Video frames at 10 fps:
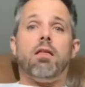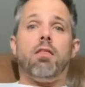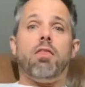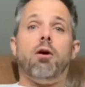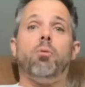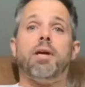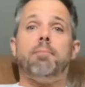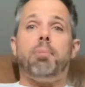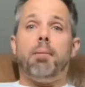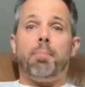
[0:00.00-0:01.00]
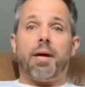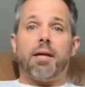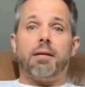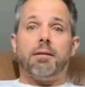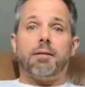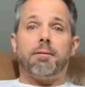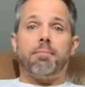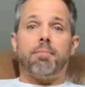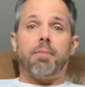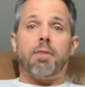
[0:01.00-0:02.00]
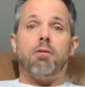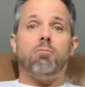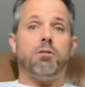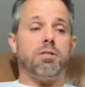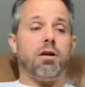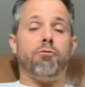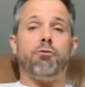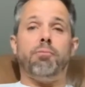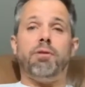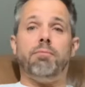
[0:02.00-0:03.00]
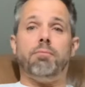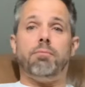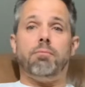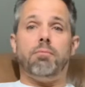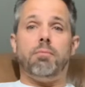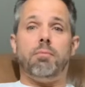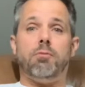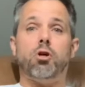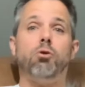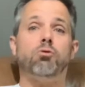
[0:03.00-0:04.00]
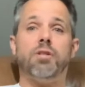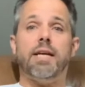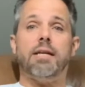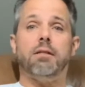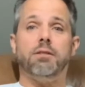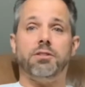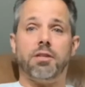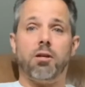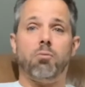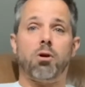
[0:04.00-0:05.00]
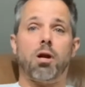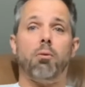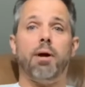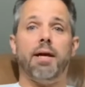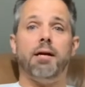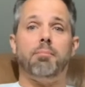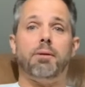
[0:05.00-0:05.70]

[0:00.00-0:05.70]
Then we get pumping. We start from the toes and ankles and work our way up.